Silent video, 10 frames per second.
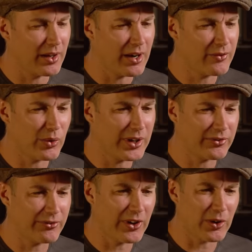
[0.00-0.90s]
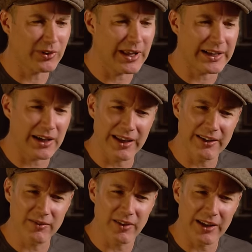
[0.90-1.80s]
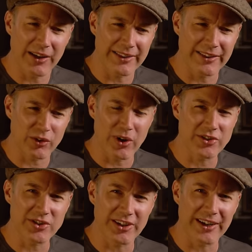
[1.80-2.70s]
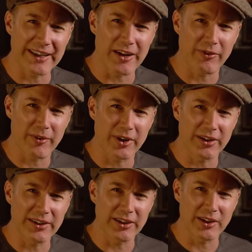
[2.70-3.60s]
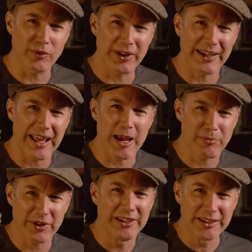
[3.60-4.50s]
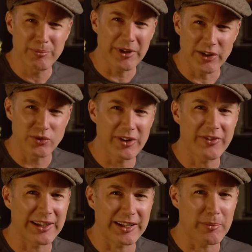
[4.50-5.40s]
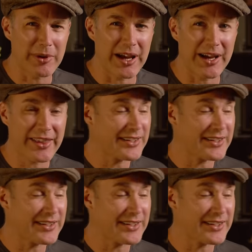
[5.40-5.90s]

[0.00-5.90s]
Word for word: I've always felt like I like the crunch that I get from a real amp being driven a little bit hard.